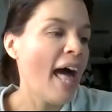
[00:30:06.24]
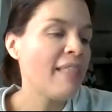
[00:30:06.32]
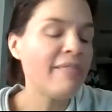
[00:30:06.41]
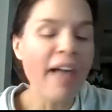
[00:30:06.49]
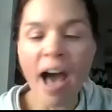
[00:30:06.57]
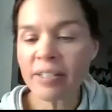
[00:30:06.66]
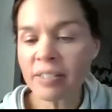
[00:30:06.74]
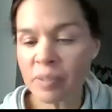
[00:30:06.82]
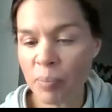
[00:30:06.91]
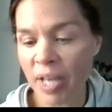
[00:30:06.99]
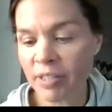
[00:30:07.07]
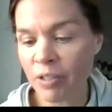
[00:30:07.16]
And last
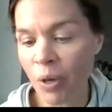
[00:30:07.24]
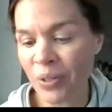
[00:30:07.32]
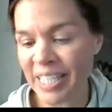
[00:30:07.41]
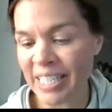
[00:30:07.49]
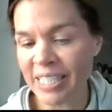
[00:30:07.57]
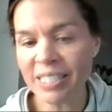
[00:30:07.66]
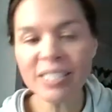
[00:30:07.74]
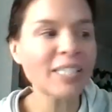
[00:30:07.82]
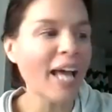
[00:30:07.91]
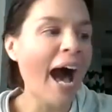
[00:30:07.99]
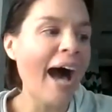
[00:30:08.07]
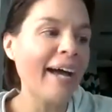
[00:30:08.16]
but not least,
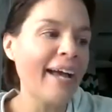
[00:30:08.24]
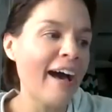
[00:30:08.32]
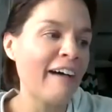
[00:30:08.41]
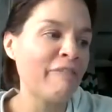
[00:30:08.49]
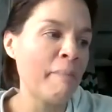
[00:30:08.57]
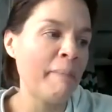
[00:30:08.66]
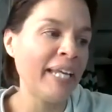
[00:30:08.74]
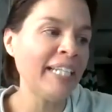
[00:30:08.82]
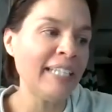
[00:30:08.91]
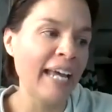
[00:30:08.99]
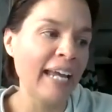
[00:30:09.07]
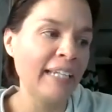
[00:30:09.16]
I have
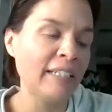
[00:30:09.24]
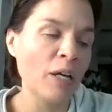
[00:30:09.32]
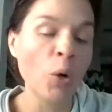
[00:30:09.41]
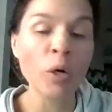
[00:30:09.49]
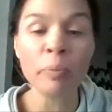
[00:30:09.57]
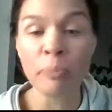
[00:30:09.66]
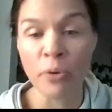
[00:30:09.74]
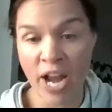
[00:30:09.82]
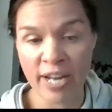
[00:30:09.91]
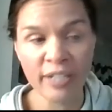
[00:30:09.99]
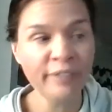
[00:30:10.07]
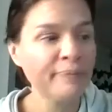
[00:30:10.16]
meditate or
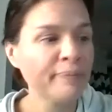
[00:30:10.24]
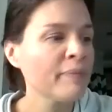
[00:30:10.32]
pray.